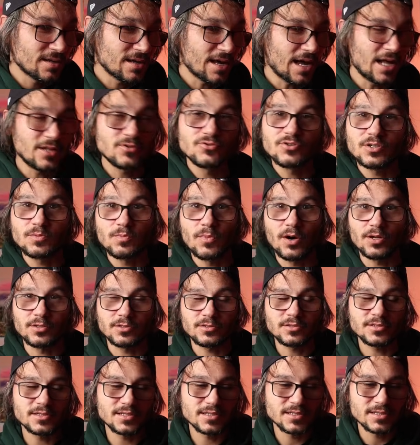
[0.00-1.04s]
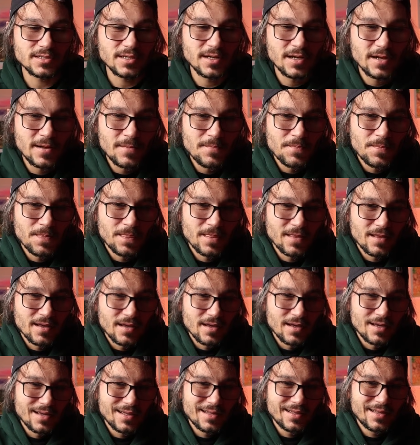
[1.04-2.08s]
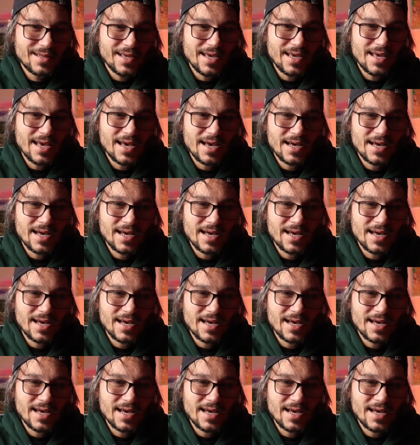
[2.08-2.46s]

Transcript: Android models, they